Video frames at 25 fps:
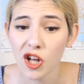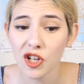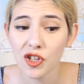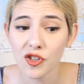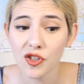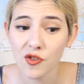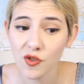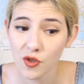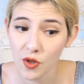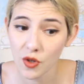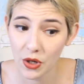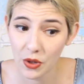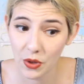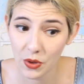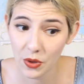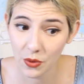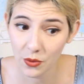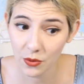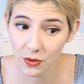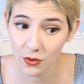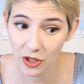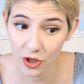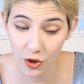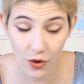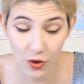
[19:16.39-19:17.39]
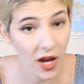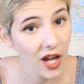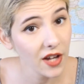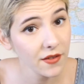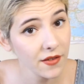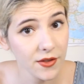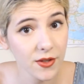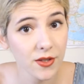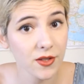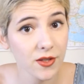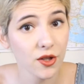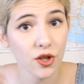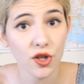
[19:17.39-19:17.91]
so you
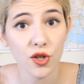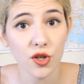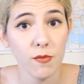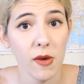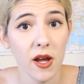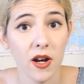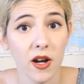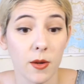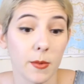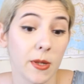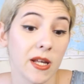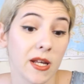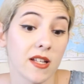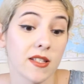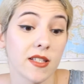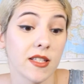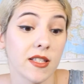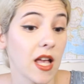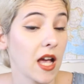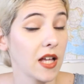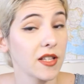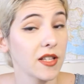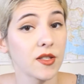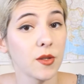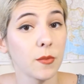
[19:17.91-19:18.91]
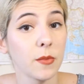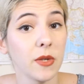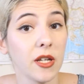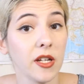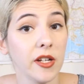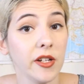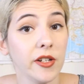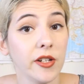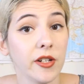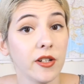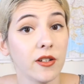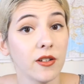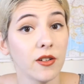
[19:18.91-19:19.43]
have to search better because it has to be
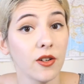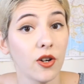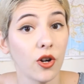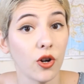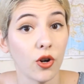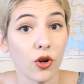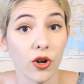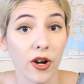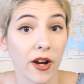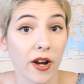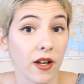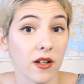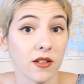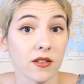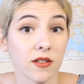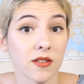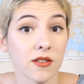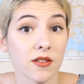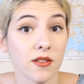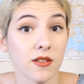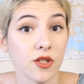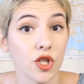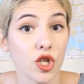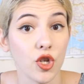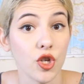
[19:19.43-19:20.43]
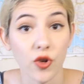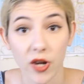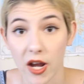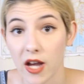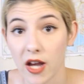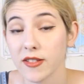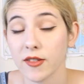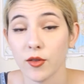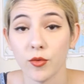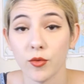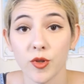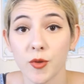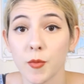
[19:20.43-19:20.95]
here, or else you
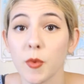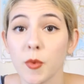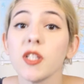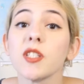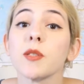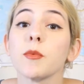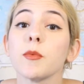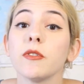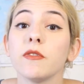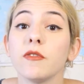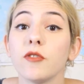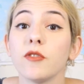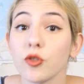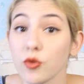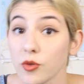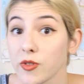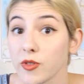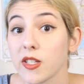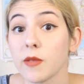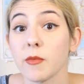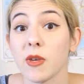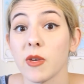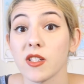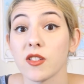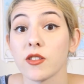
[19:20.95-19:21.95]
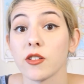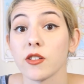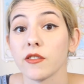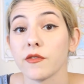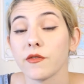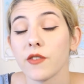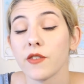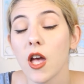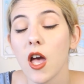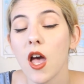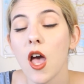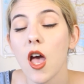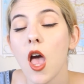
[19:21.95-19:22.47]
guys are responsible for losing my stuff.